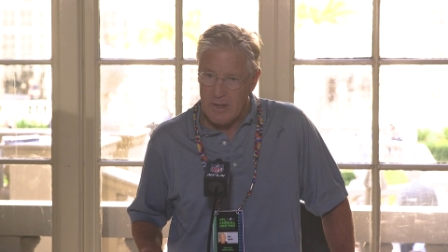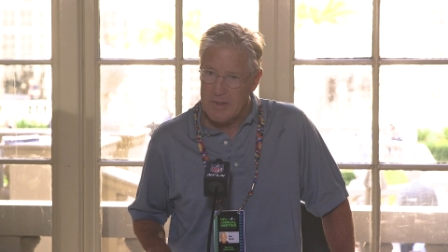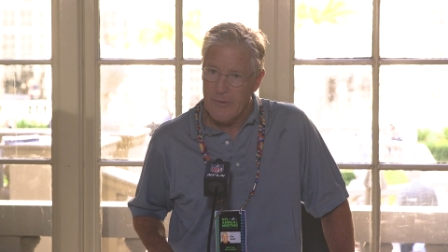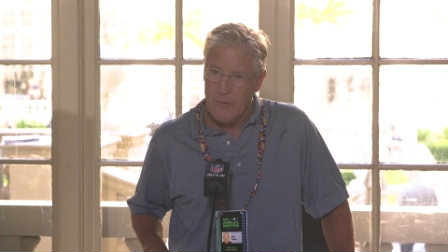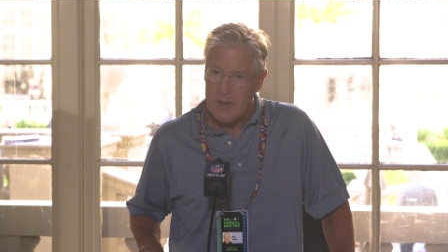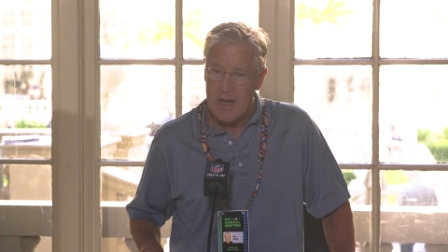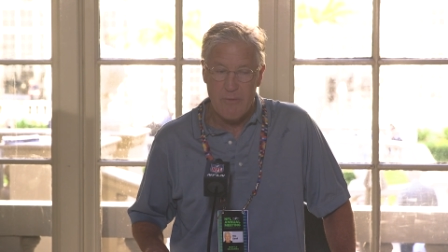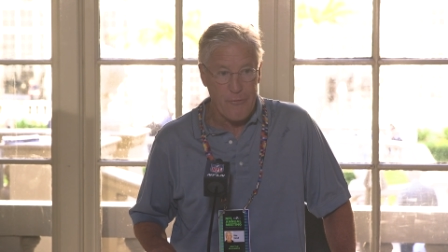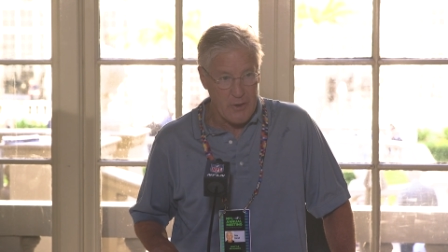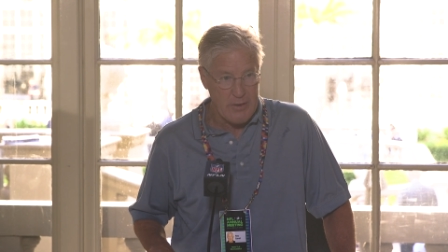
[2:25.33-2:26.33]
a different kind
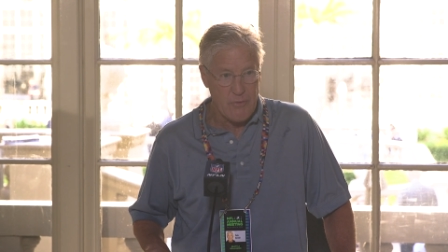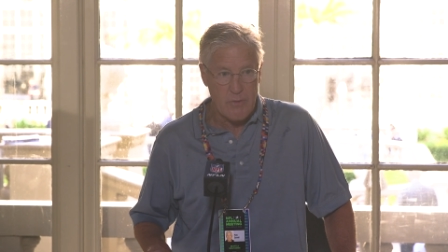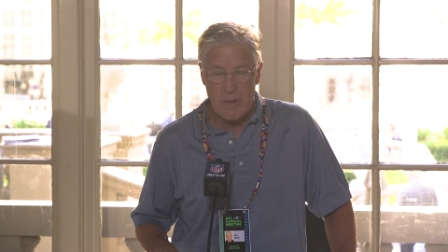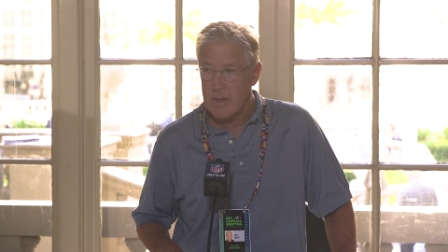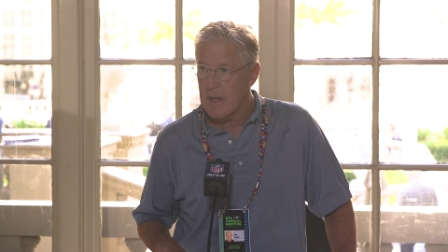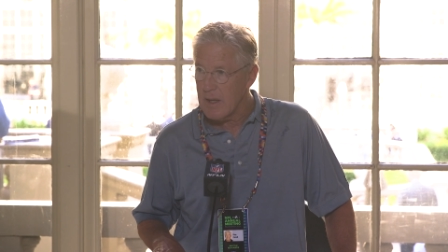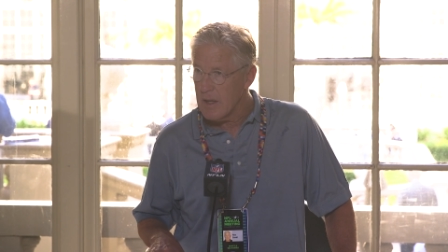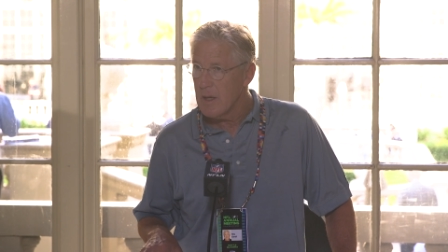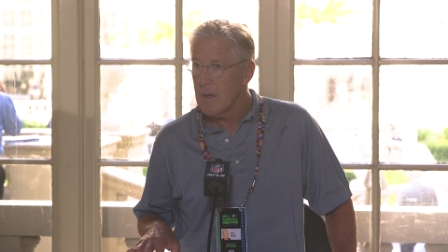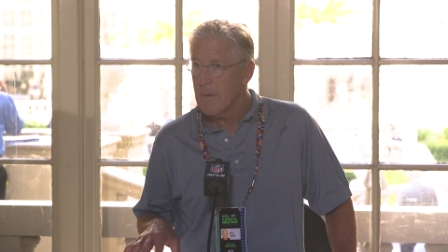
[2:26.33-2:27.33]
of flavor and, and, a,